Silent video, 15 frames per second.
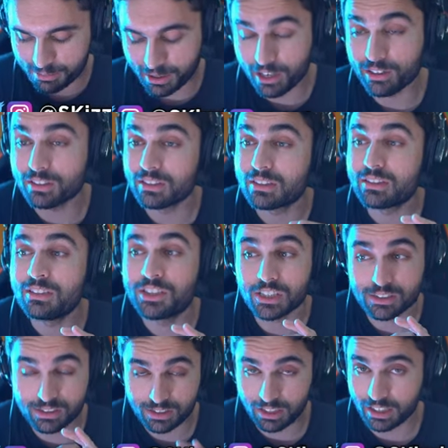about,
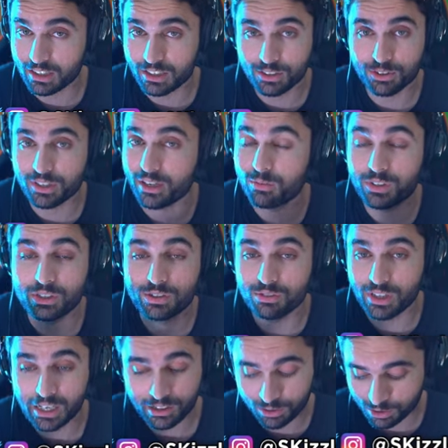just thinking, okay, we
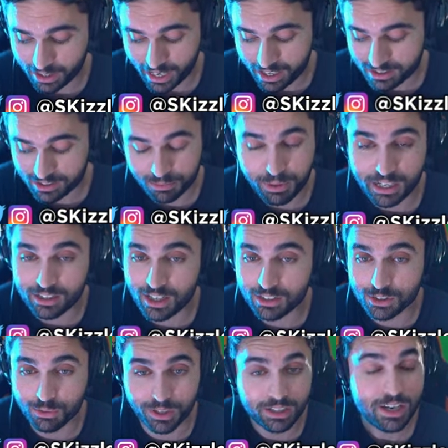do not know, guys, they might
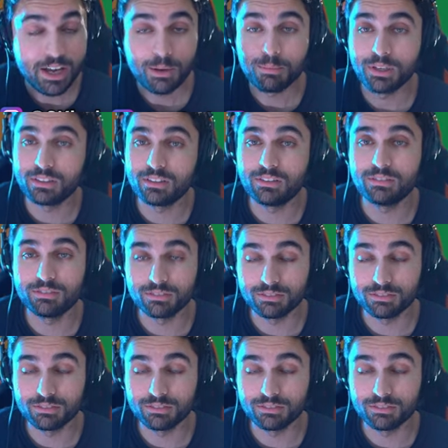not do it, but